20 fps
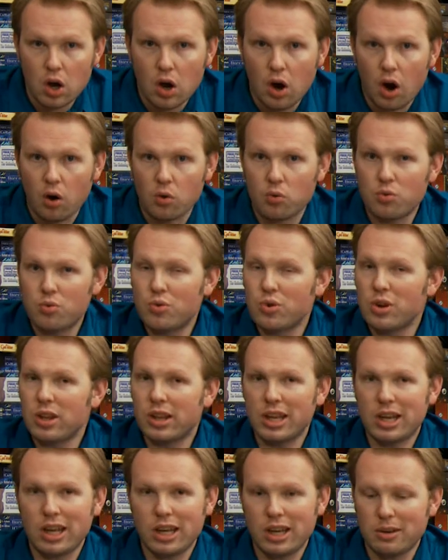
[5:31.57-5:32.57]
are
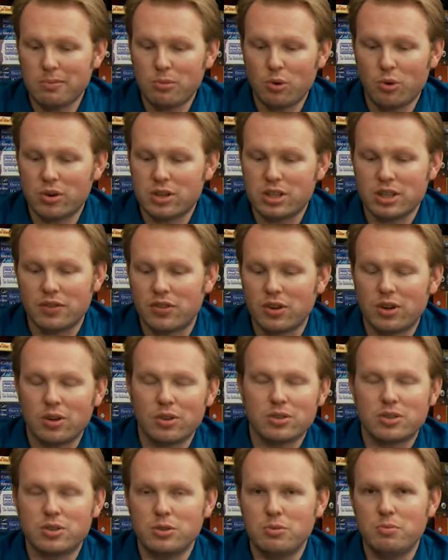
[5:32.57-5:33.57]
really any more
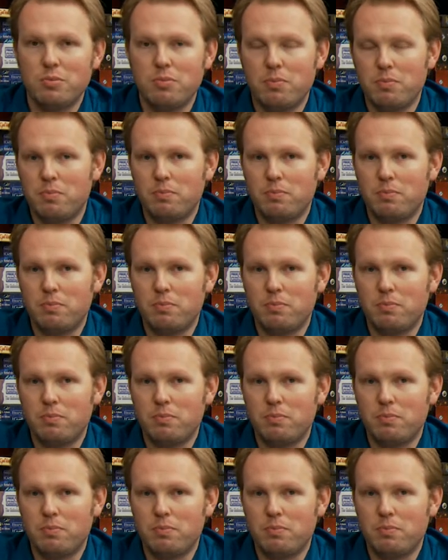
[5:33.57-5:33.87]
difficult to